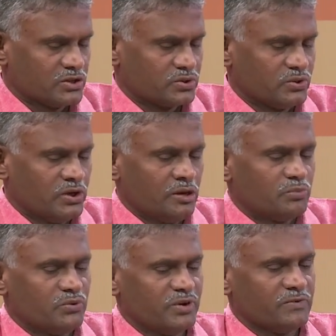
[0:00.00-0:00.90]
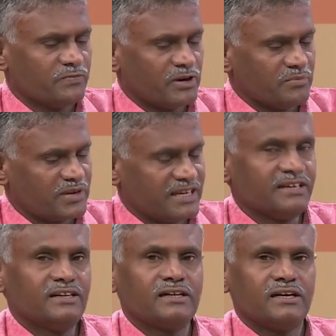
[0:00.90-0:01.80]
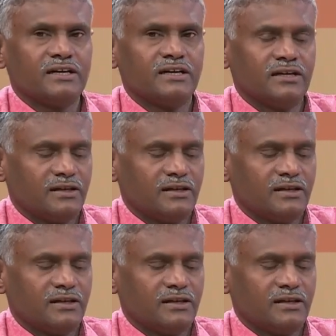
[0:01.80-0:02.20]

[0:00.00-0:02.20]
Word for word: So, moving from here uh,